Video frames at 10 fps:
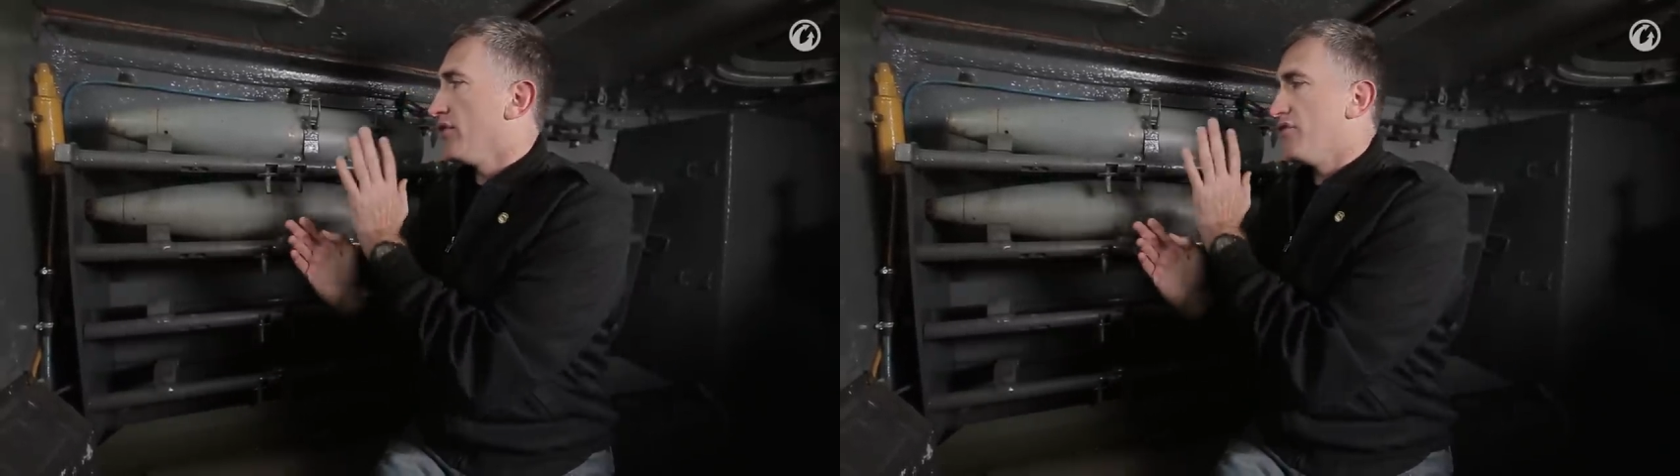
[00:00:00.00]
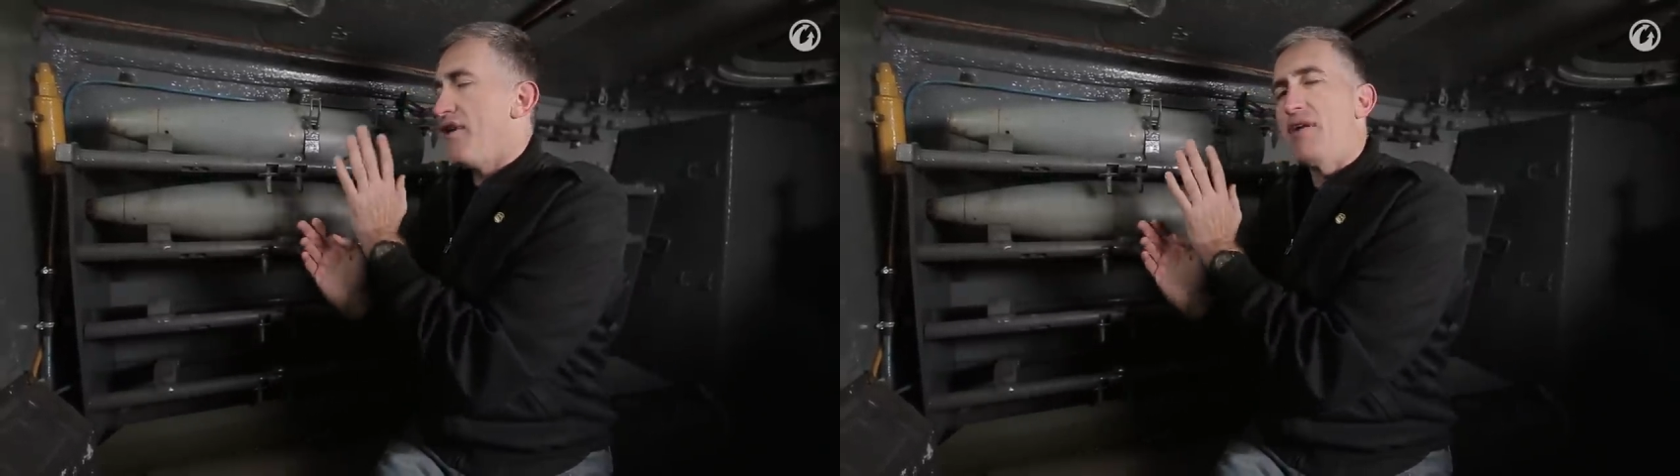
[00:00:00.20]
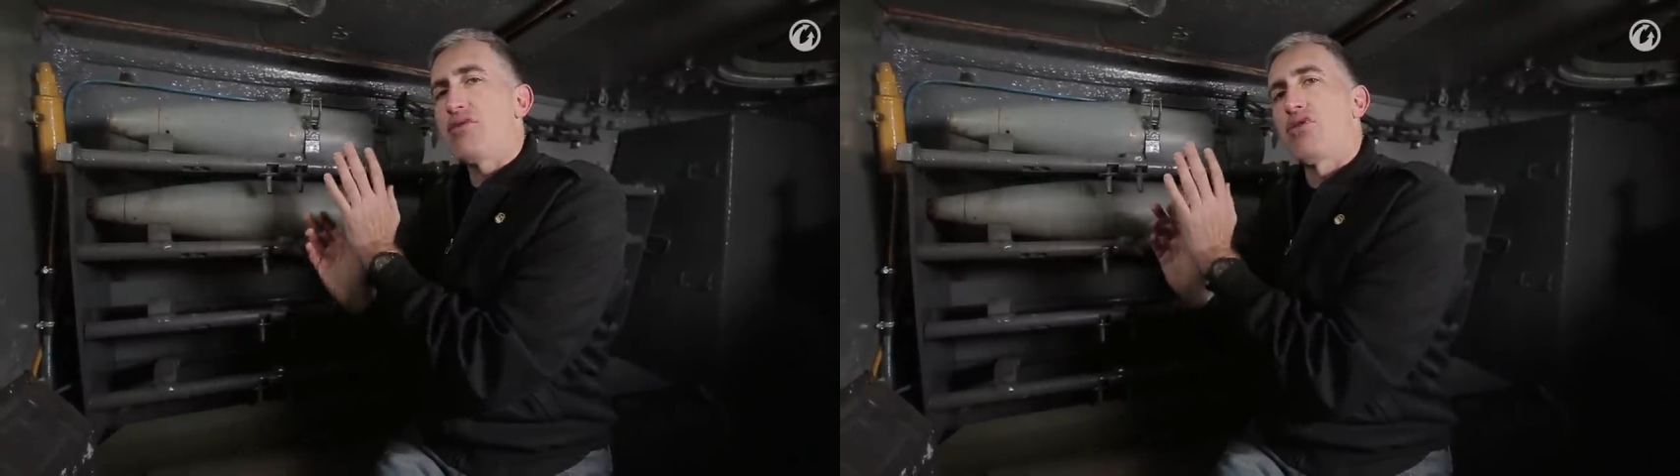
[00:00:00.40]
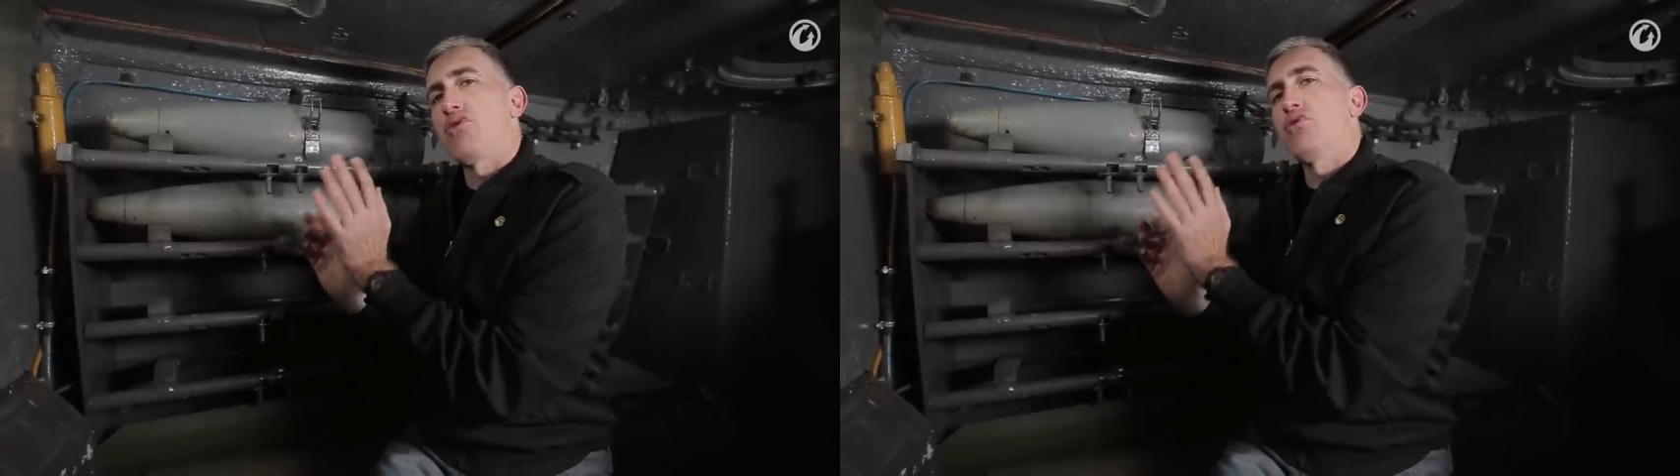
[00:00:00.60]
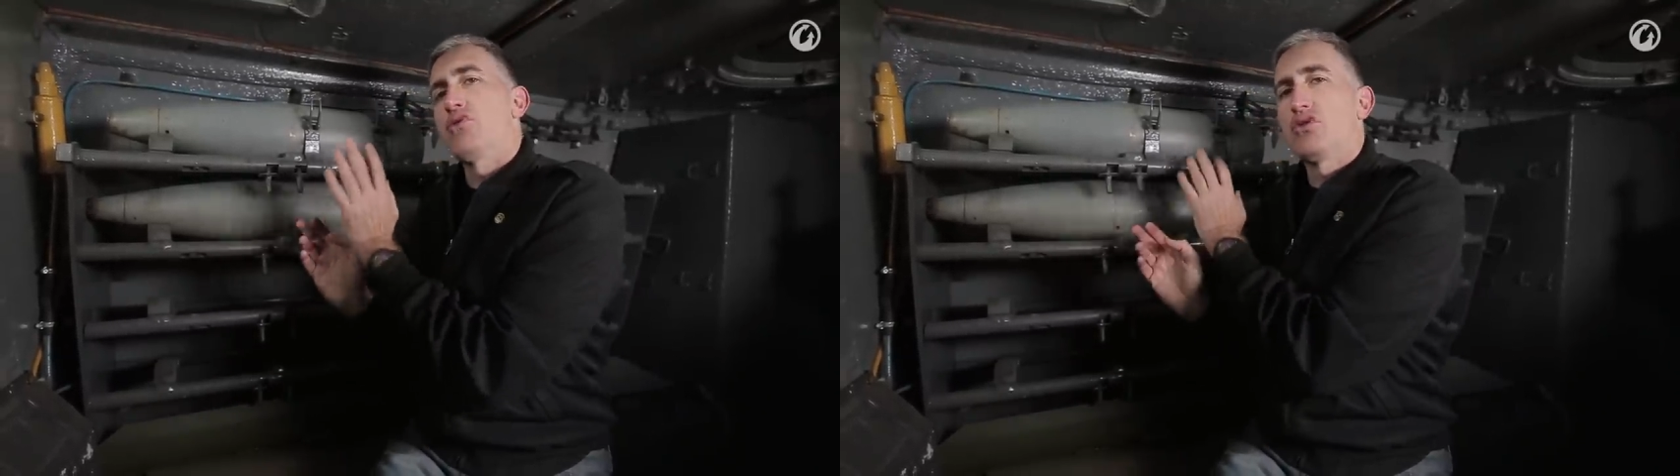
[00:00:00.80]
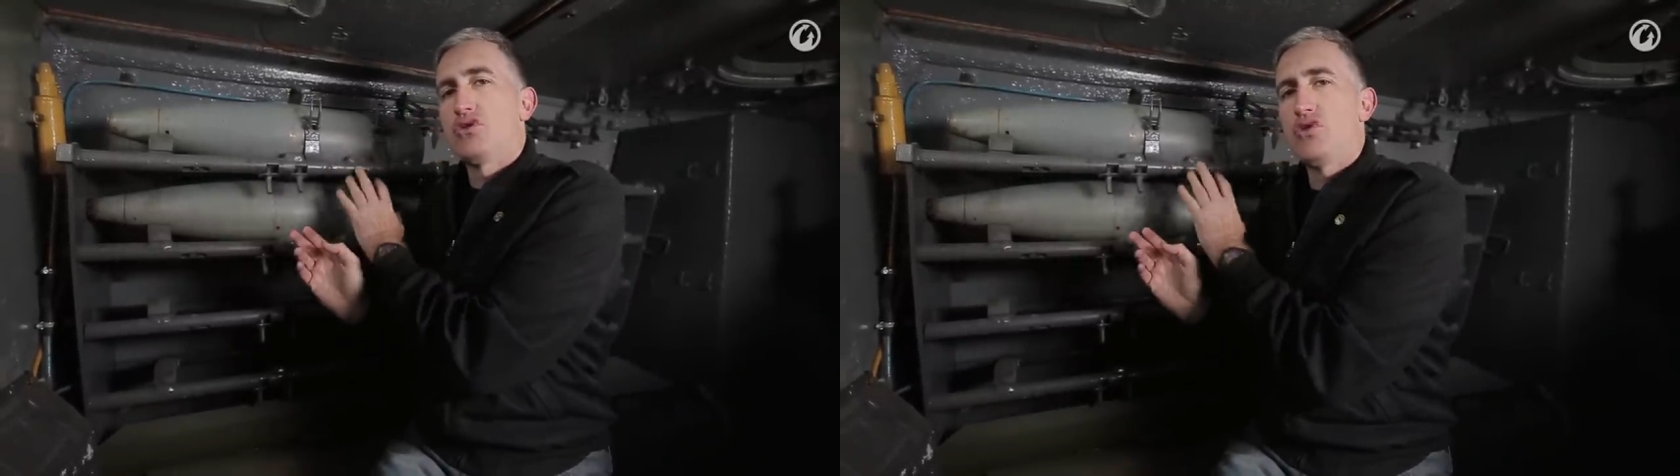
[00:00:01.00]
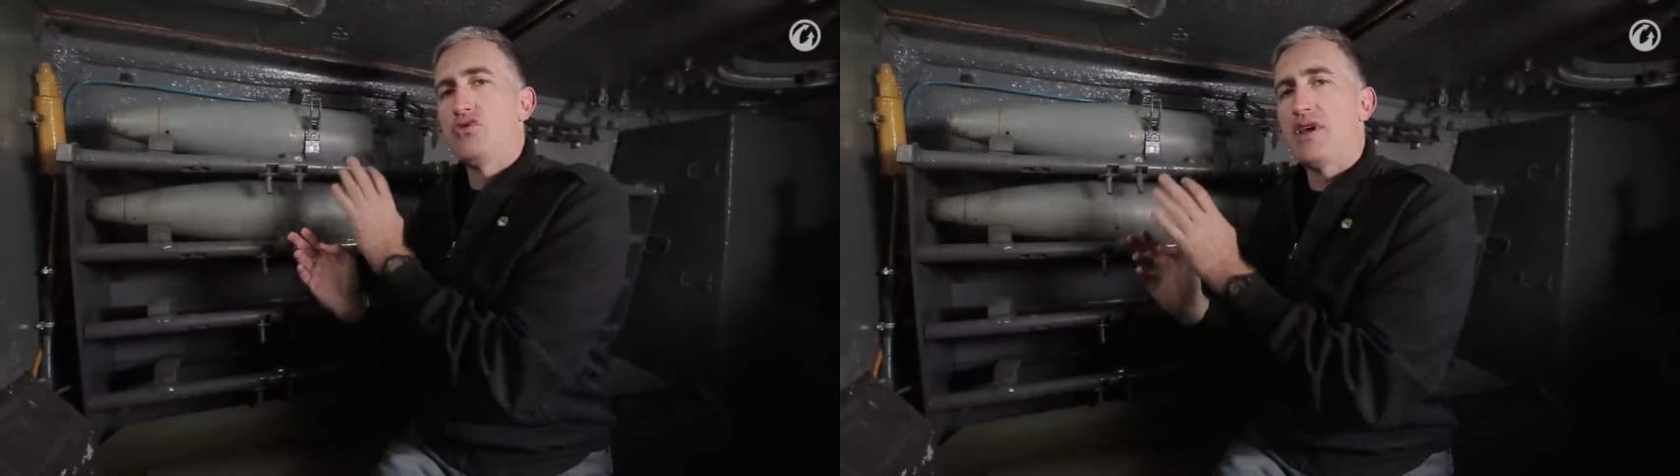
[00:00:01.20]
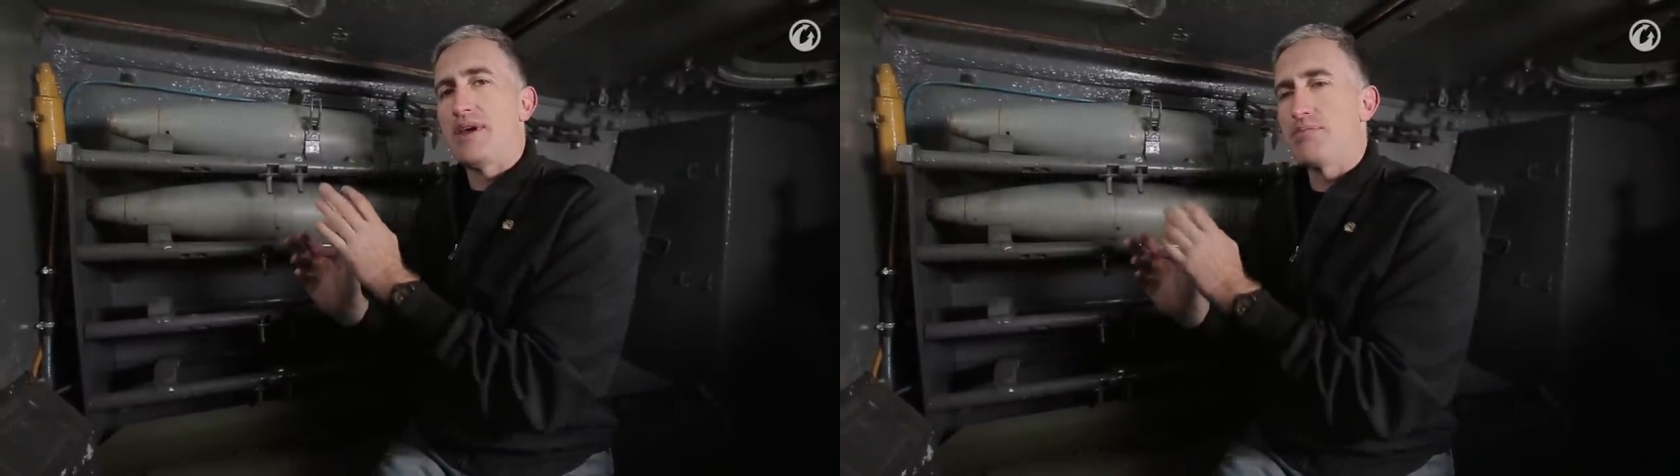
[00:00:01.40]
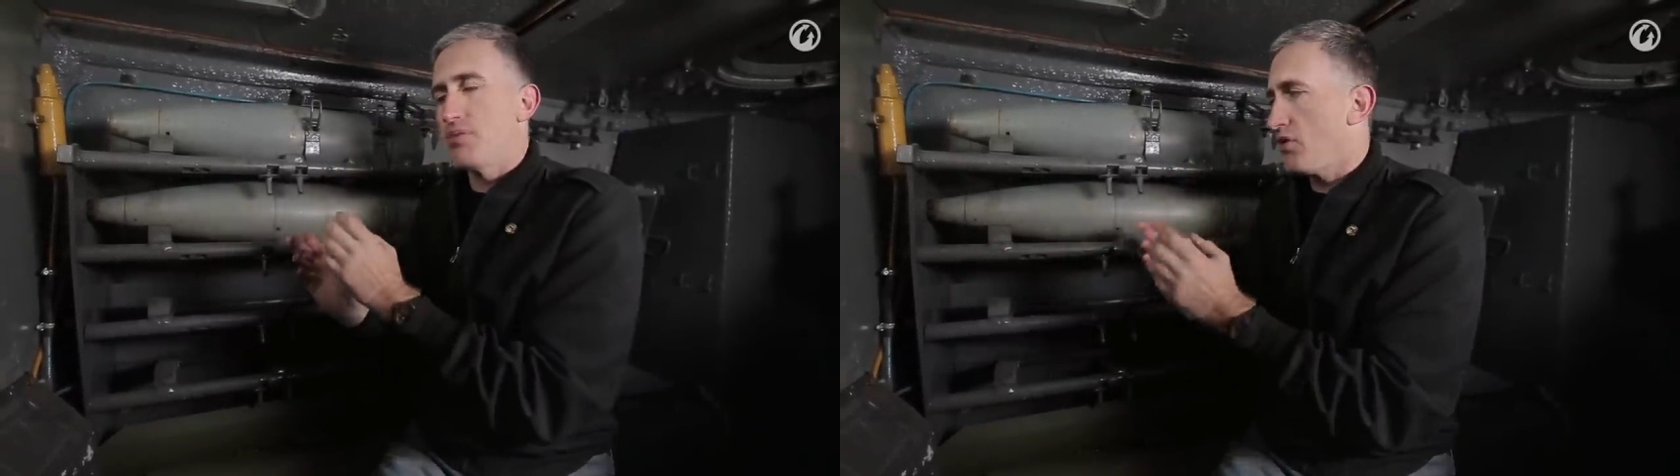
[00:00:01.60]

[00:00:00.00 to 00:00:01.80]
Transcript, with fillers: The rounds are stored too deep,